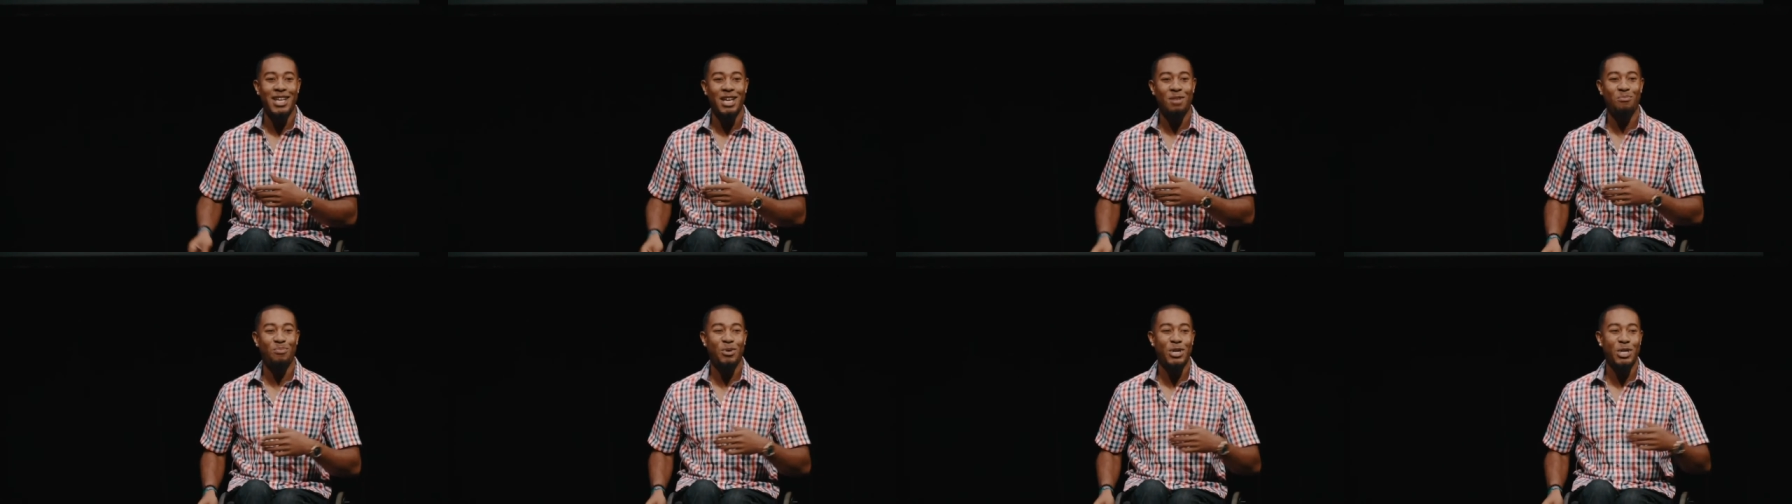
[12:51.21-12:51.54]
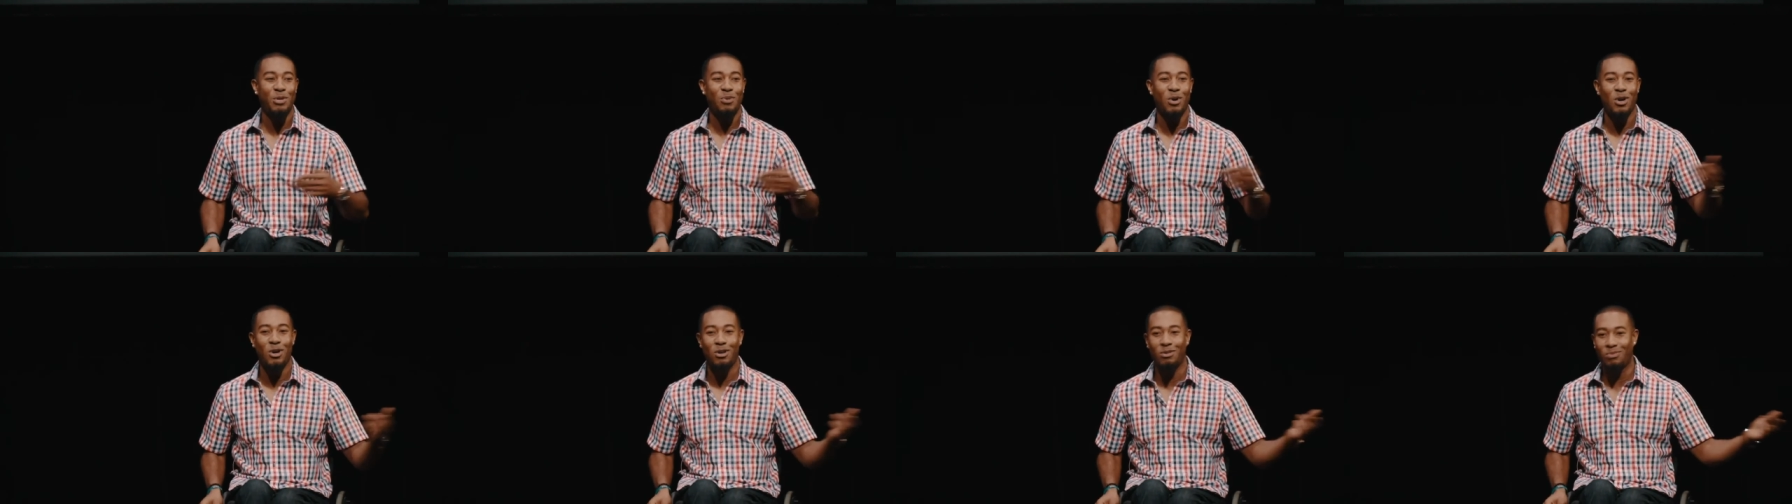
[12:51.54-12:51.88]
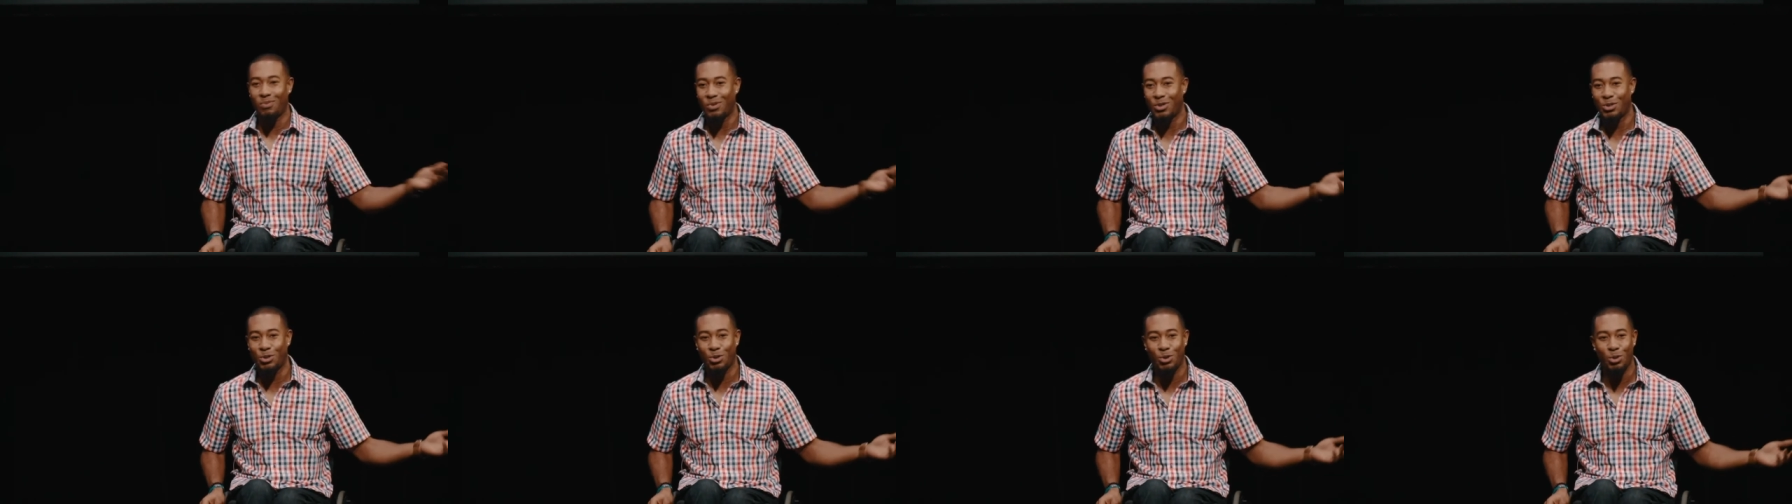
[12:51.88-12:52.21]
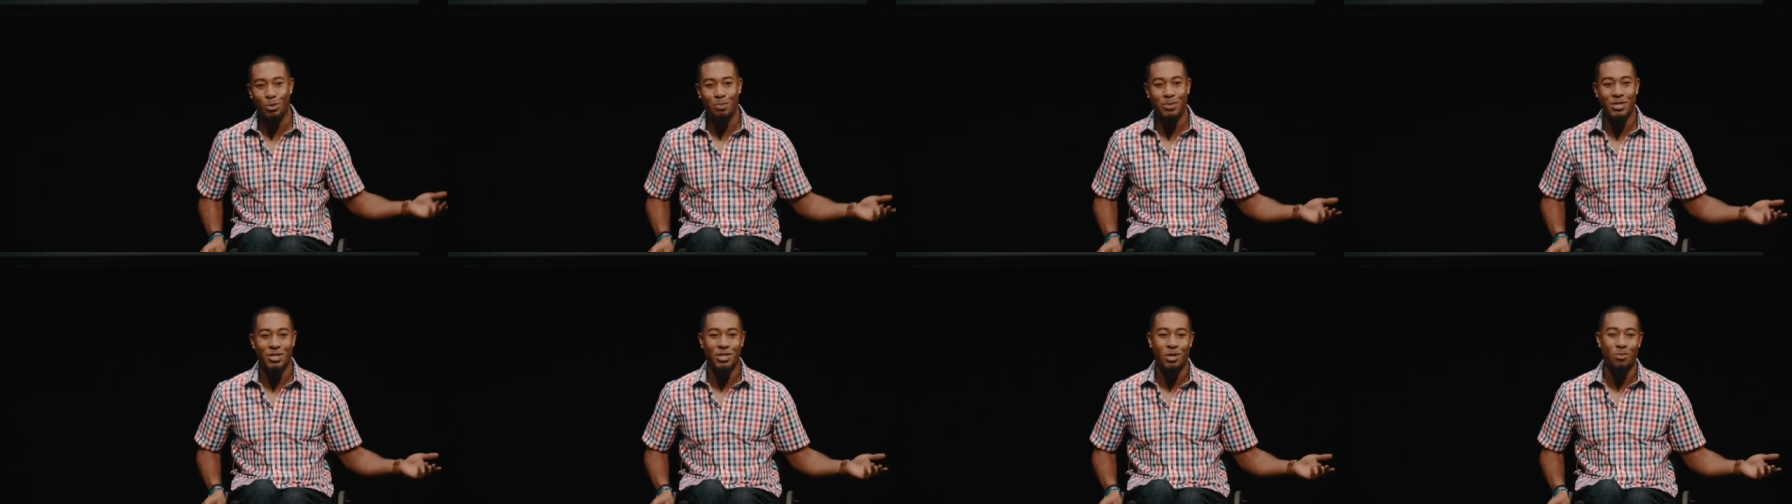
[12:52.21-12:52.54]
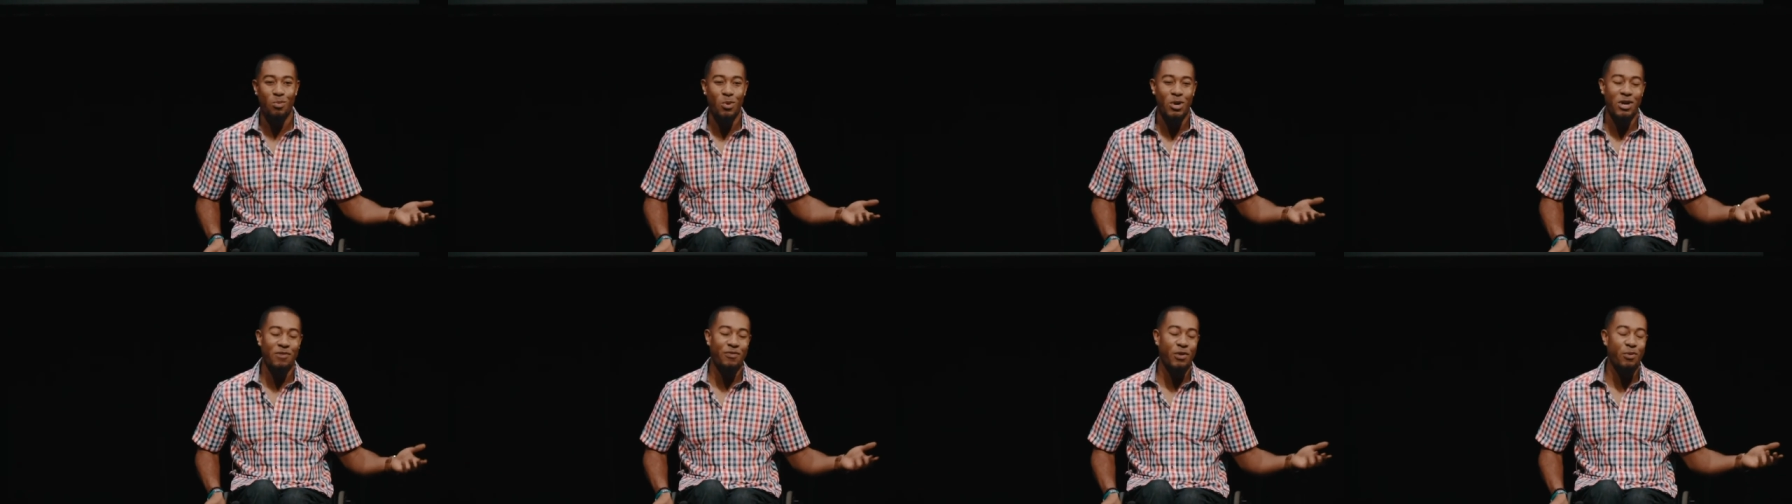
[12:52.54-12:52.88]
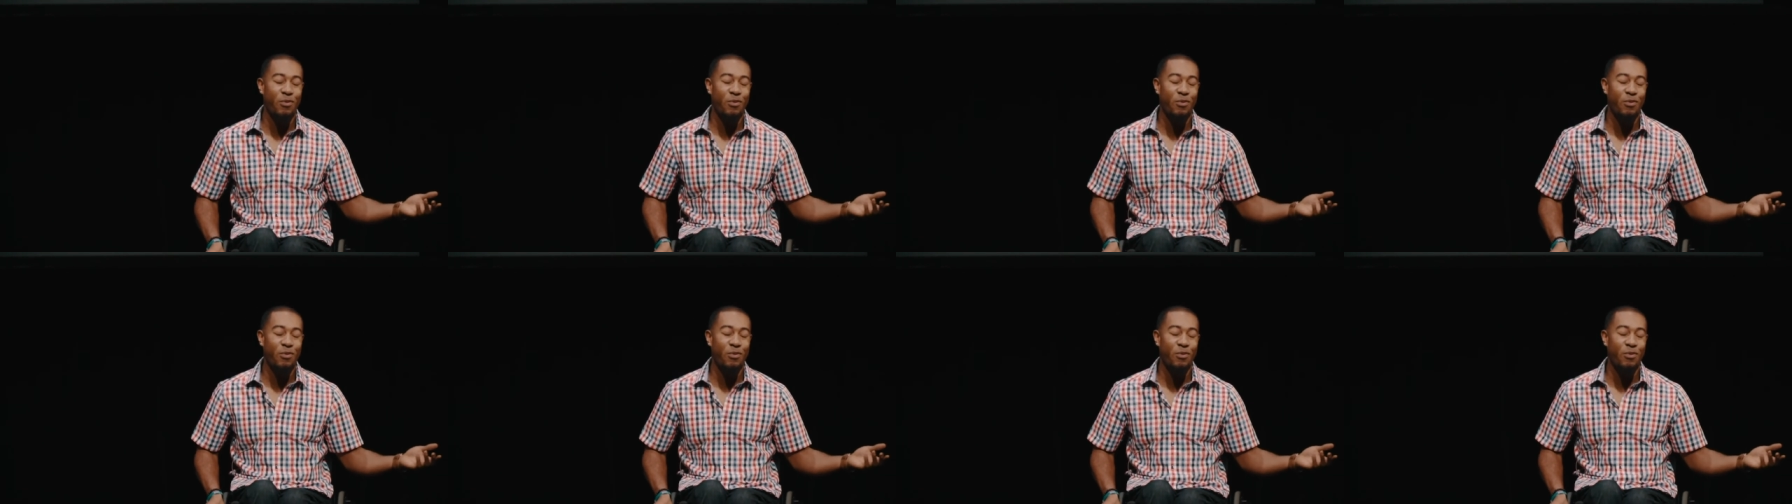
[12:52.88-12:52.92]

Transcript: and pretty well resumed somewhat of